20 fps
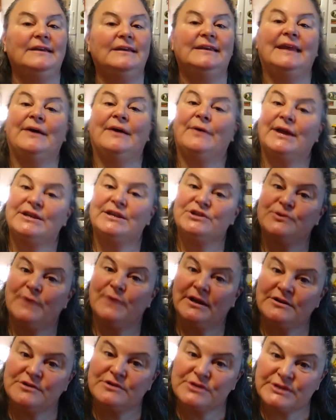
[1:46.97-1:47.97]
Now I do
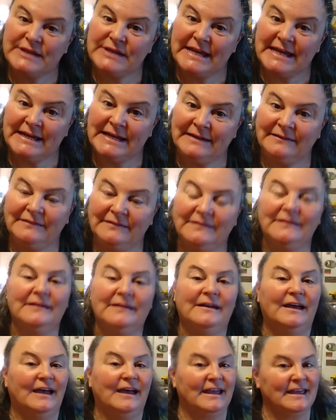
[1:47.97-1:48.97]
understand,
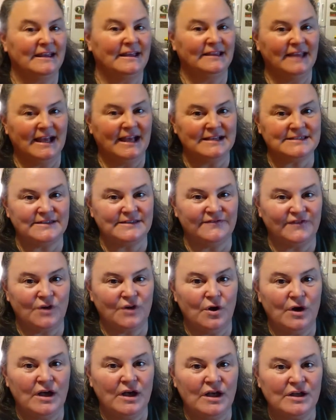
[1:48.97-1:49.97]
I get lots of
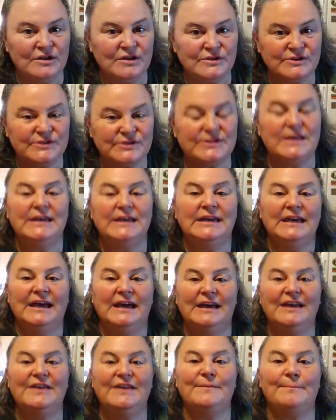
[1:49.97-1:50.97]
calls,
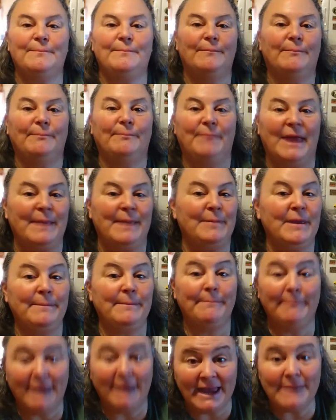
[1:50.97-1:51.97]
baby
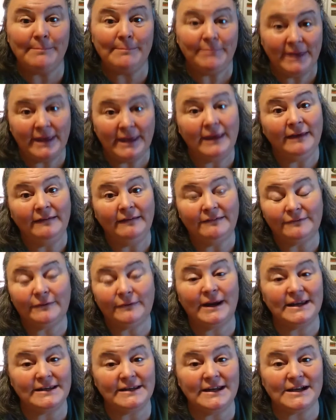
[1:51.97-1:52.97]
might be
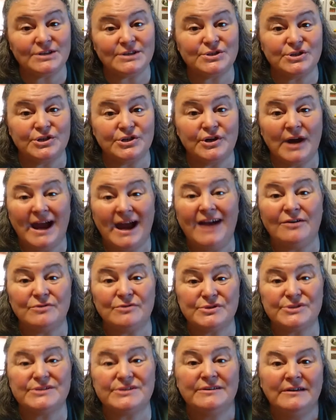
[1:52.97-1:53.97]
right next to your
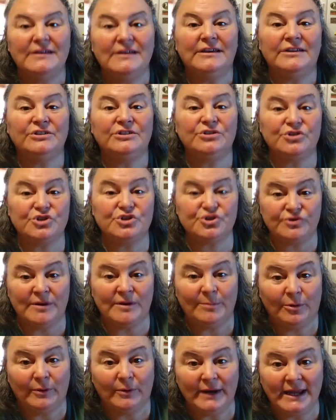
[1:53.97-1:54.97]
house in your
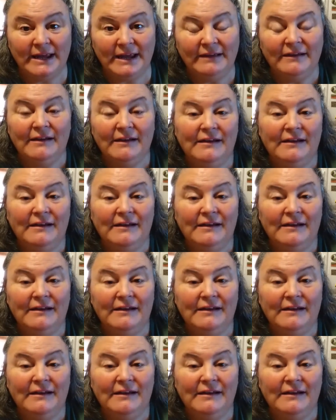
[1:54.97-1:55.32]
shrubbery.